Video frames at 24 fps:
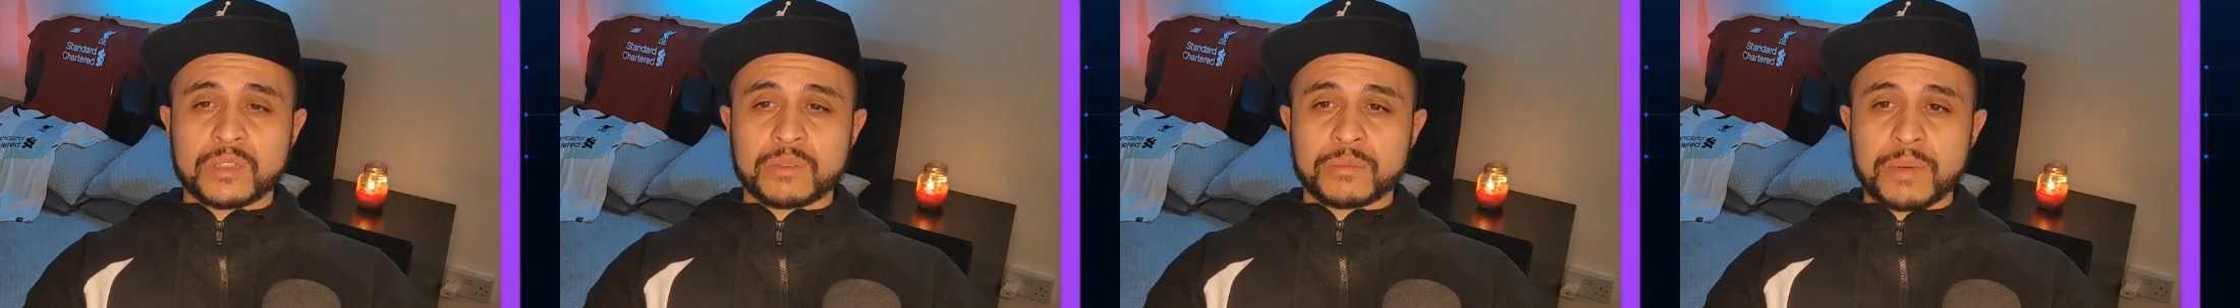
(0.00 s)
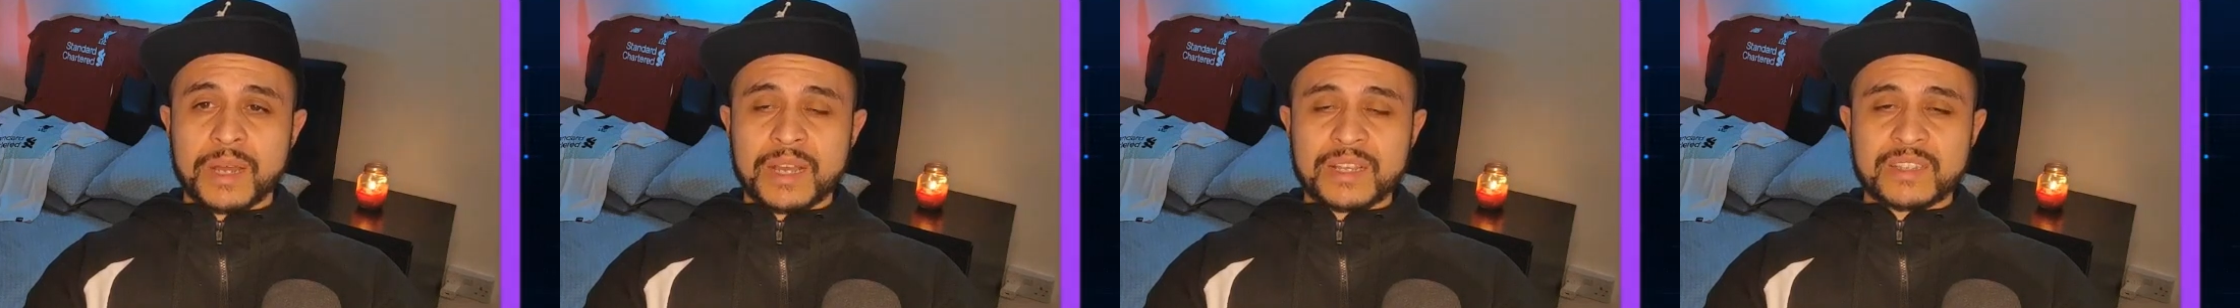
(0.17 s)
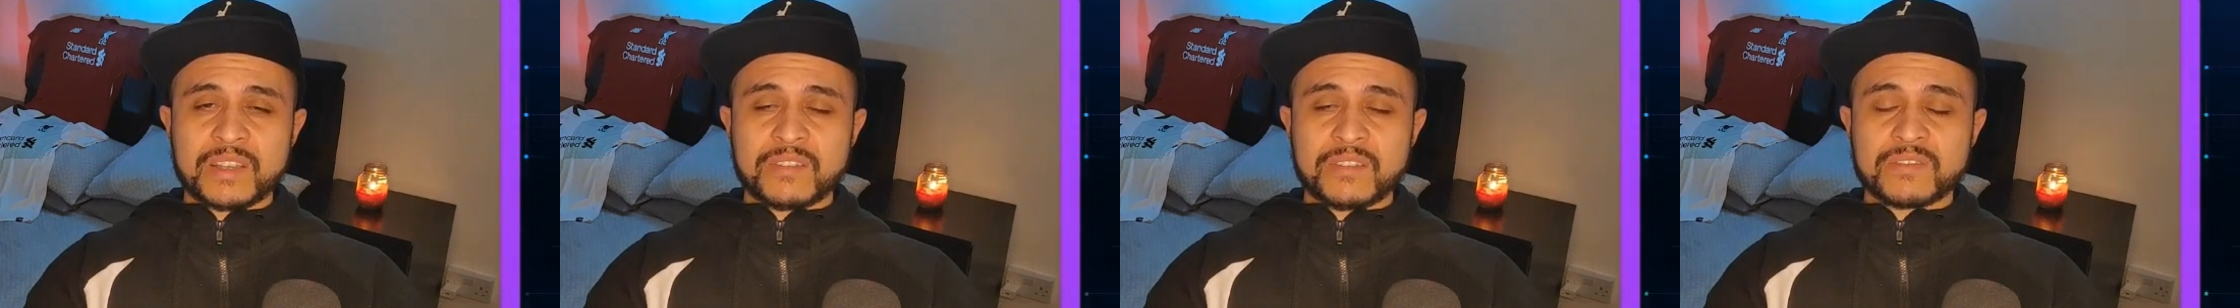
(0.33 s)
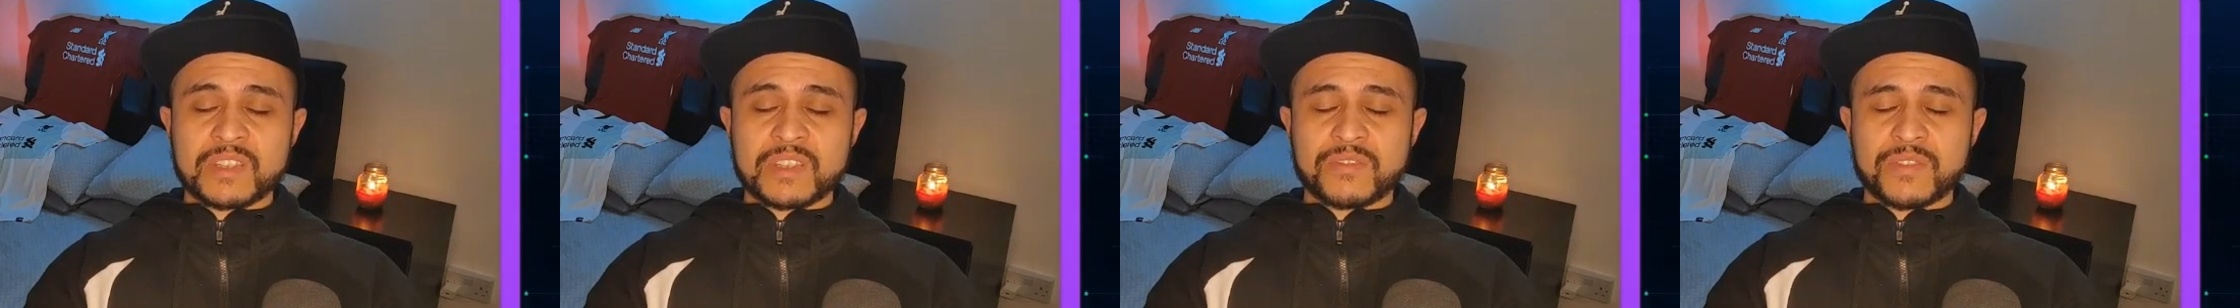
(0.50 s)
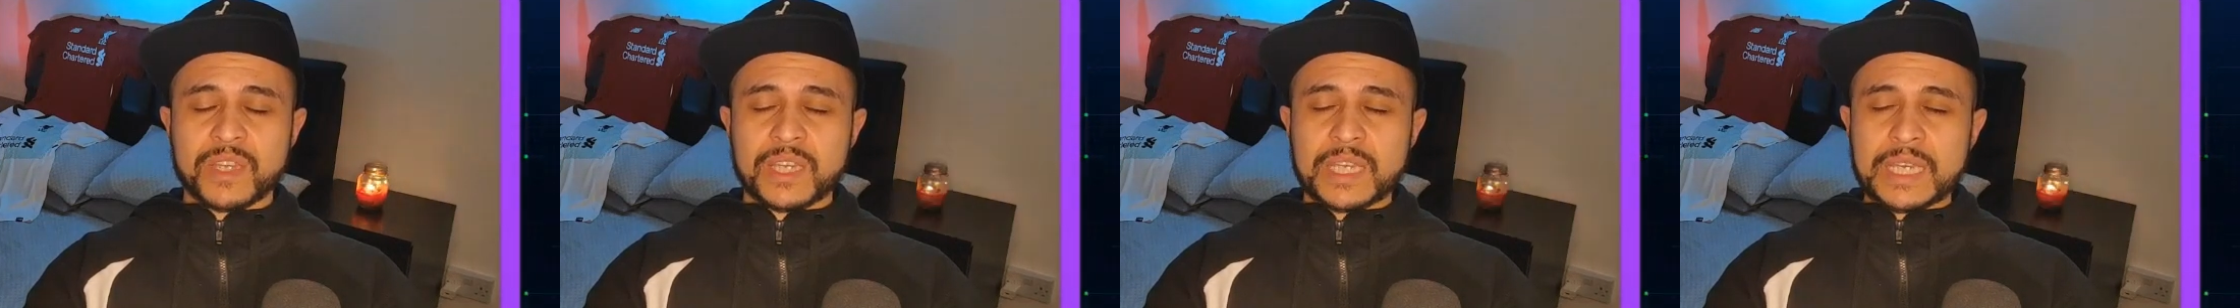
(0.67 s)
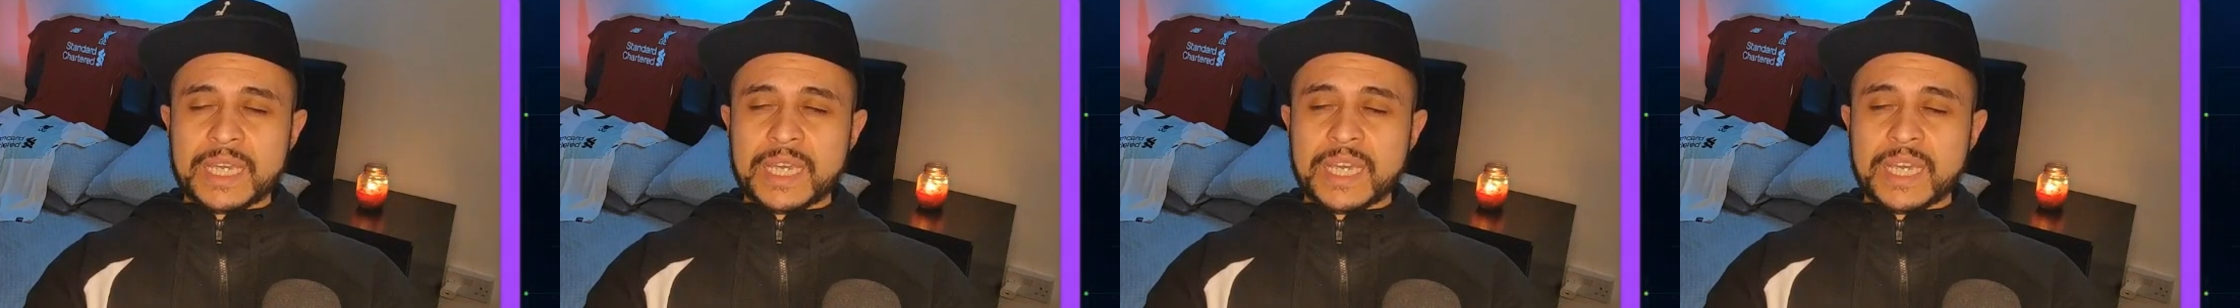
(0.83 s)
about
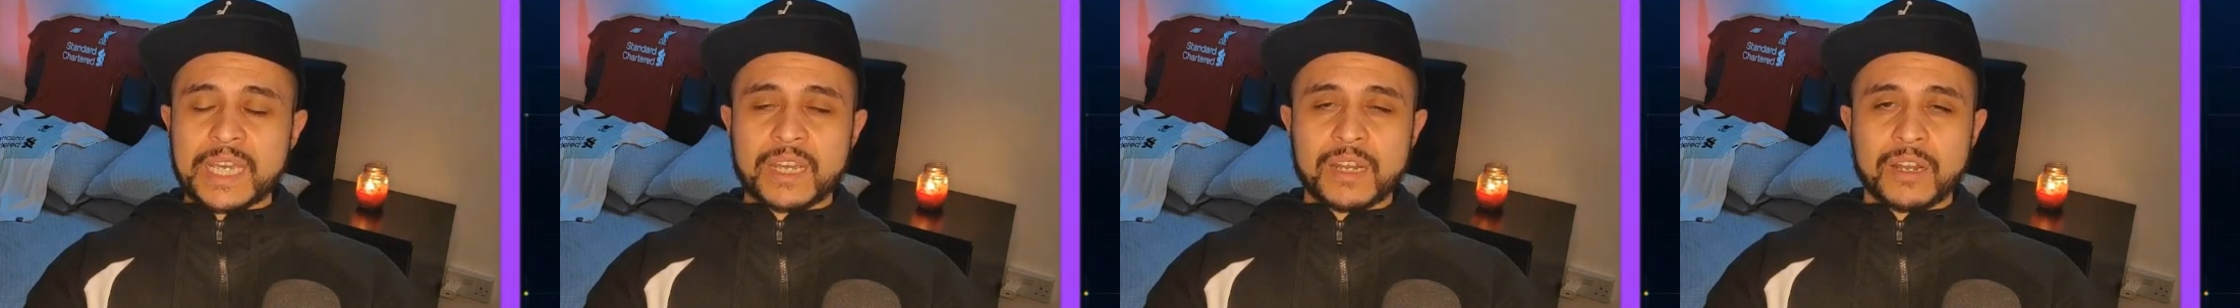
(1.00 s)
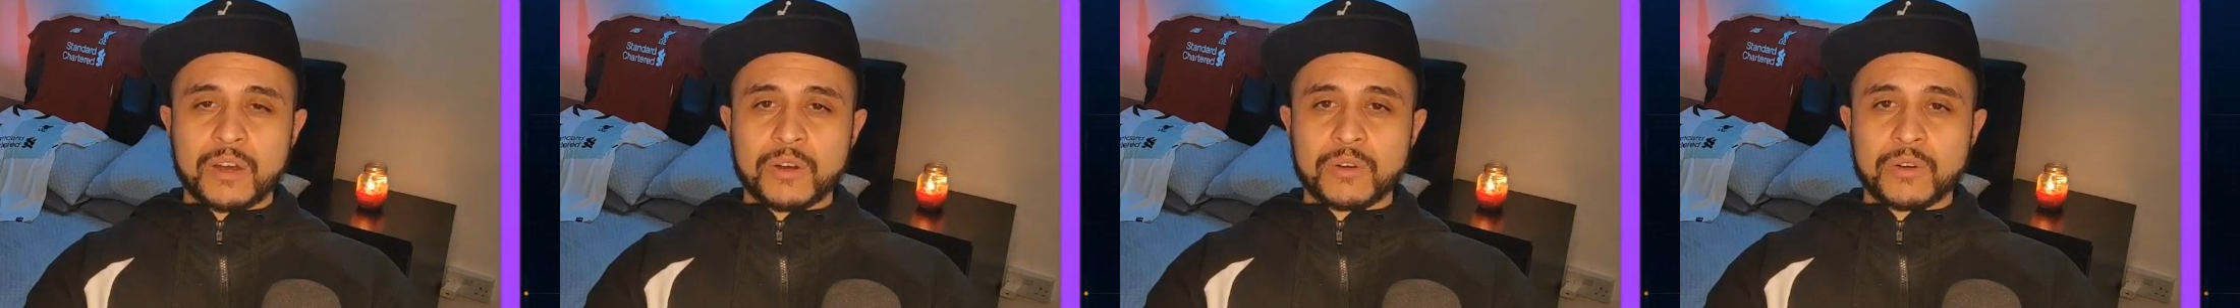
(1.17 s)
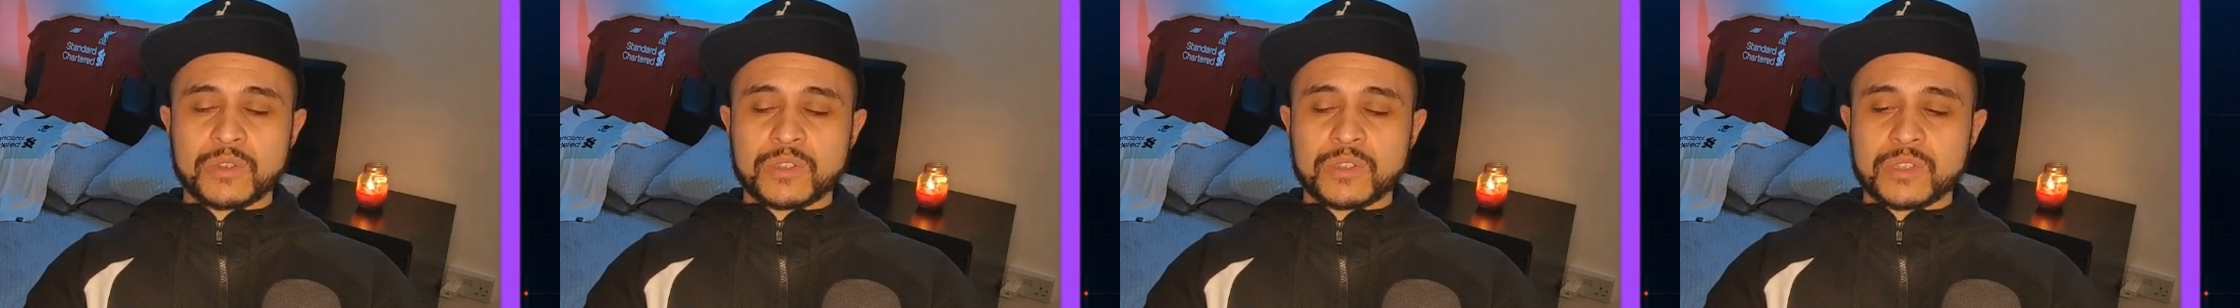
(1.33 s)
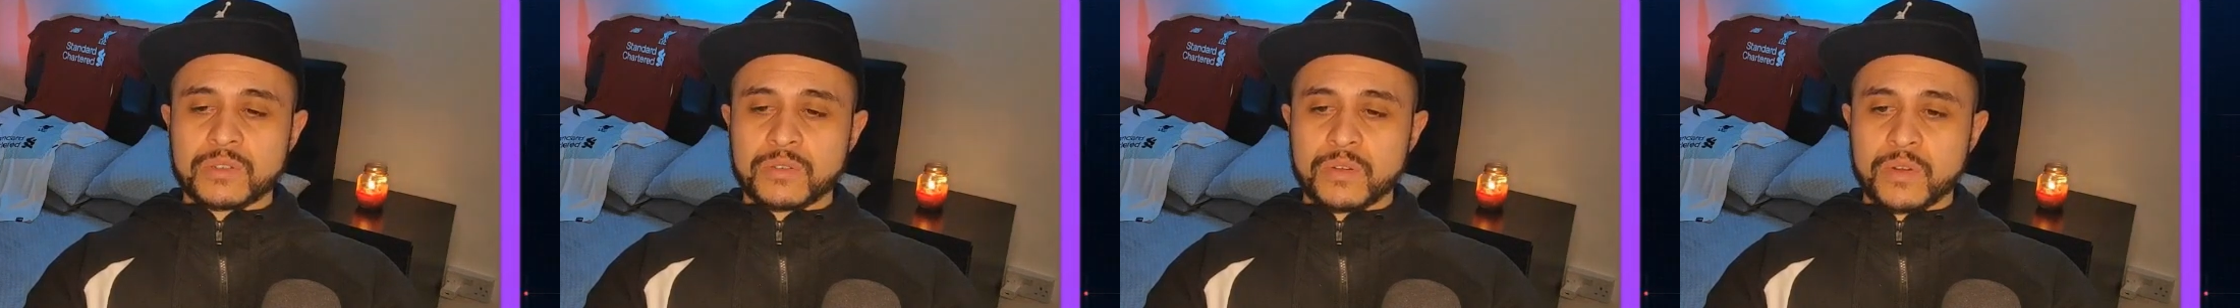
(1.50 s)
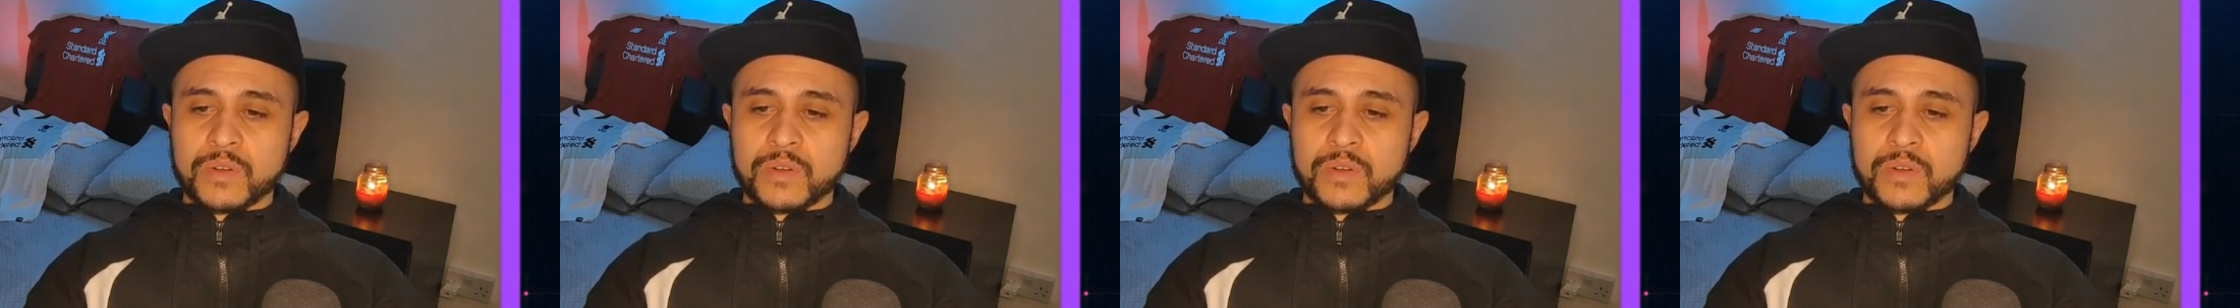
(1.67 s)
77 kilos.